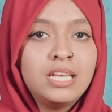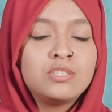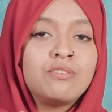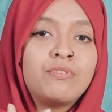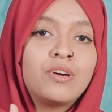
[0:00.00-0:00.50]

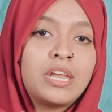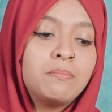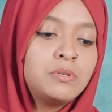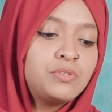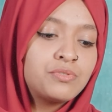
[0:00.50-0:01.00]
So if you are
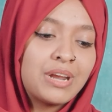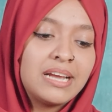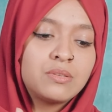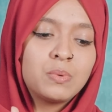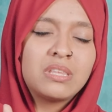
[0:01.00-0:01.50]
able to
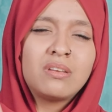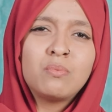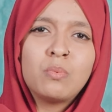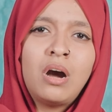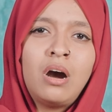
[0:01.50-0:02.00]
write
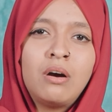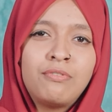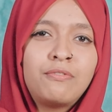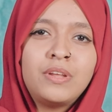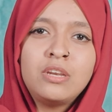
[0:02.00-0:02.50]
within
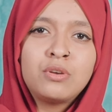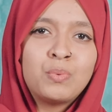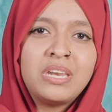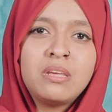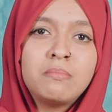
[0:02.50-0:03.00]
15 to
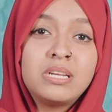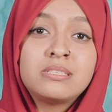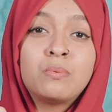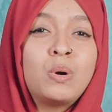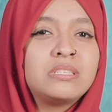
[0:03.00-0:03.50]
20
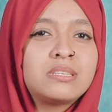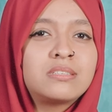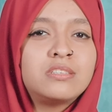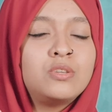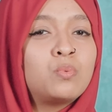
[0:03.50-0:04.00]
minutes of
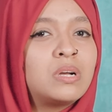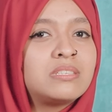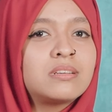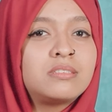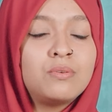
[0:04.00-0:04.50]
160 to
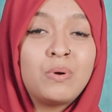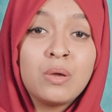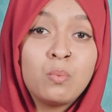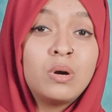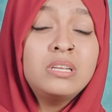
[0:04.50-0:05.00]

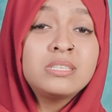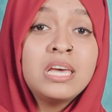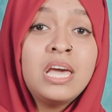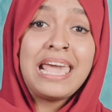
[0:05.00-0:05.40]
165 words